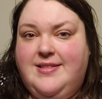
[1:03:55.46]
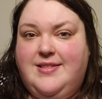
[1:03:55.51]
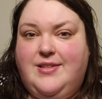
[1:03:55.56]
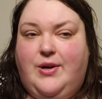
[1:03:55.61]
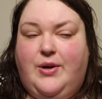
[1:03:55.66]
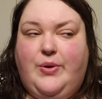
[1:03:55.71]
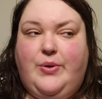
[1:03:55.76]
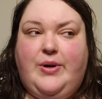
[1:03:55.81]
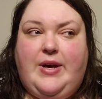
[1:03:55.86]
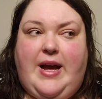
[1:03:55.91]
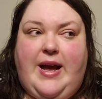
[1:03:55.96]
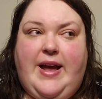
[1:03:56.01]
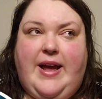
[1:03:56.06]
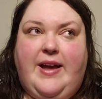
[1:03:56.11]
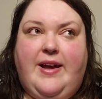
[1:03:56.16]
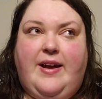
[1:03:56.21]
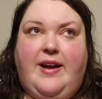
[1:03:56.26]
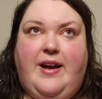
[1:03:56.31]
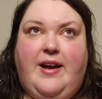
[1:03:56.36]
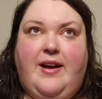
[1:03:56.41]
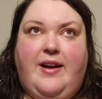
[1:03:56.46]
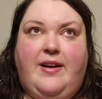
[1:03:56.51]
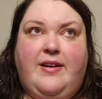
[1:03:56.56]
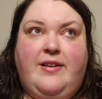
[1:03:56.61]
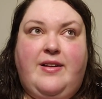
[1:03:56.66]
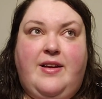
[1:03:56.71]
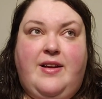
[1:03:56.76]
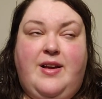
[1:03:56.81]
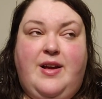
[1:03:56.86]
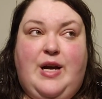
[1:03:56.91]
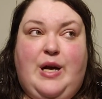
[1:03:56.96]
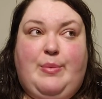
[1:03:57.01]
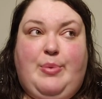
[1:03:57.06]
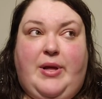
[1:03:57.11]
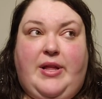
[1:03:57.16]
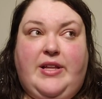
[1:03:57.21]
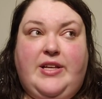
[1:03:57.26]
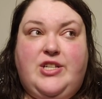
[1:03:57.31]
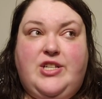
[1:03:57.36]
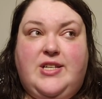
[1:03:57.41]
so I uh,
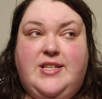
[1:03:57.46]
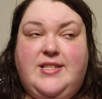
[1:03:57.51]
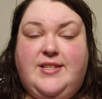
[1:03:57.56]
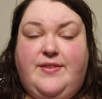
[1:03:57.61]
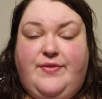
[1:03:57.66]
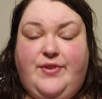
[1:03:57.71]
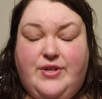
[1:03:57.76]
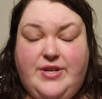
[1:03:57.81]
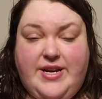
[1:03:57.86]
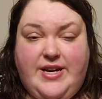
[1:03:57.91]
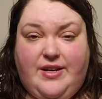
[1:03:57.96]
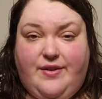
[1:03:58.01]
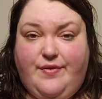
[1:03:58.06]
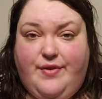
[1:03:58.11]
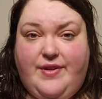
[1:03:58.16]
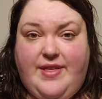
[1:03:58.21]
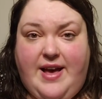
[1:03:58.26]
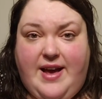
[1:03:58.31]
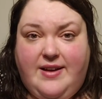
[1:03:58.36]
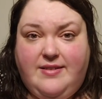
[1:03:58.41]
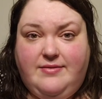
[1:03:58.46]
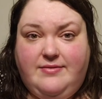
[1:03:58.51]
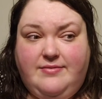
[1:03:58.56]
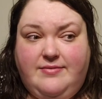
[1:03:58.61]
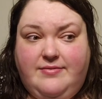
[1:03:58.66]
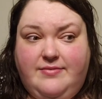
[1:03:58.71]
apologize if you're here for that